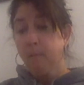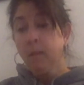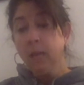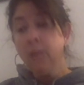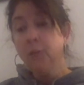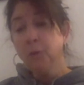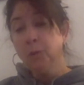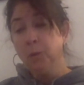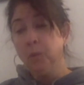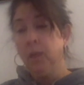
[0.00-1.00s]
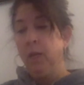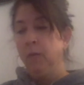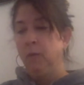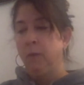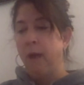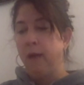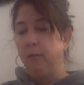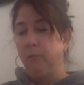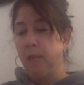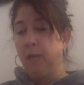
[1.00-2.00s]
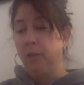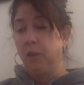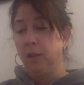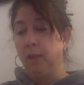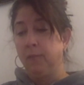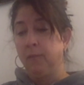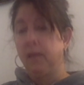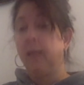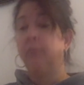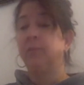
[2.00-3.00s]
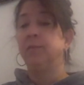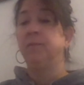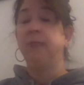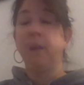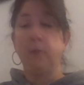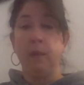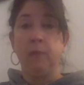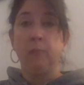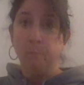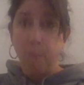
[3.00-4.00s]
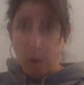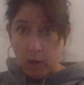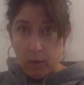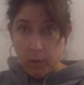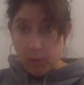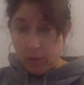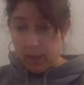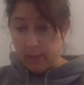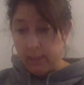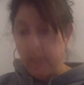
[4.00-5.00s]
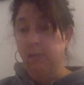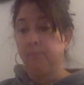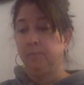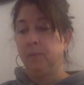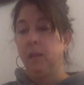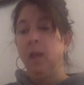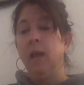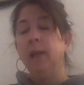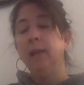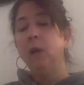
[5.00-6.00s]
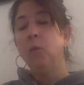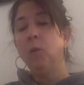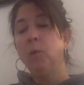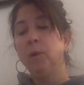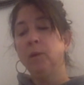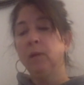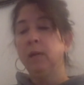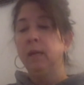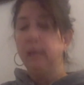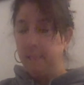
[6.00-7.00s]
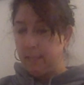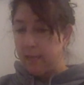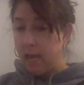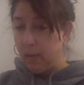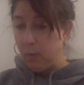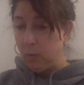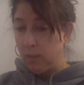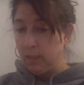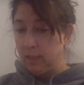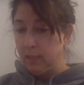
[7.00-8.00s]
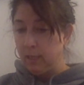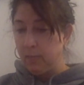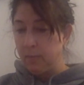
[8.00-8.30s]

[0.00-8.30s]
"It's true," replied Charlotte. "I have some very remarkable cousins. And now, Wilbur, it's time you went to sleep."